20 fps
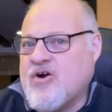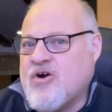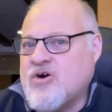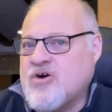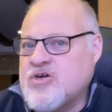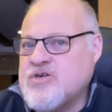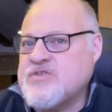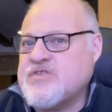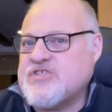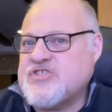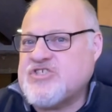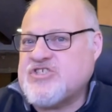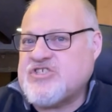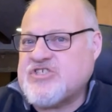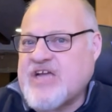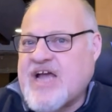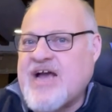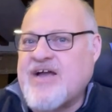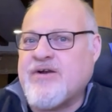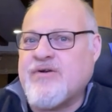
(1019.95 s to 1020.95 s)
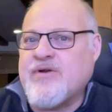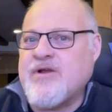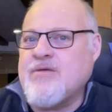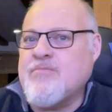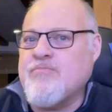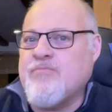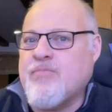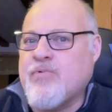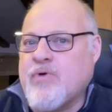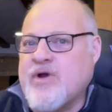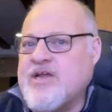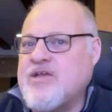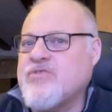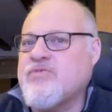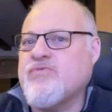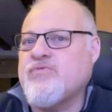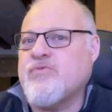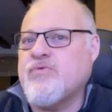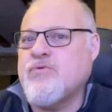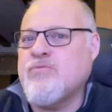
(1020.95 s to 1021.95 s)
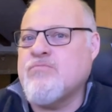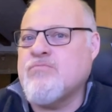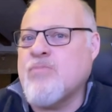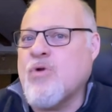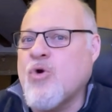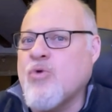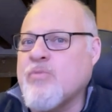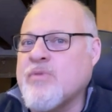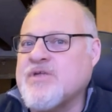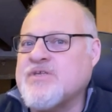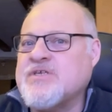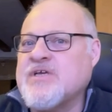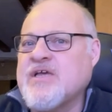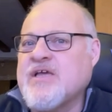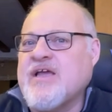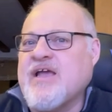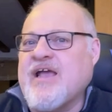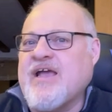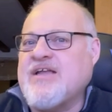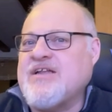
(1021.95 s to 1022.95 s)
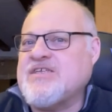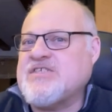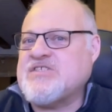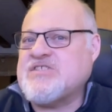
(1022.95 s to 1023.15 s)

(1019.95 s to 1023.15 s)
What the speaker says: earth-shattering breakthrough moment in a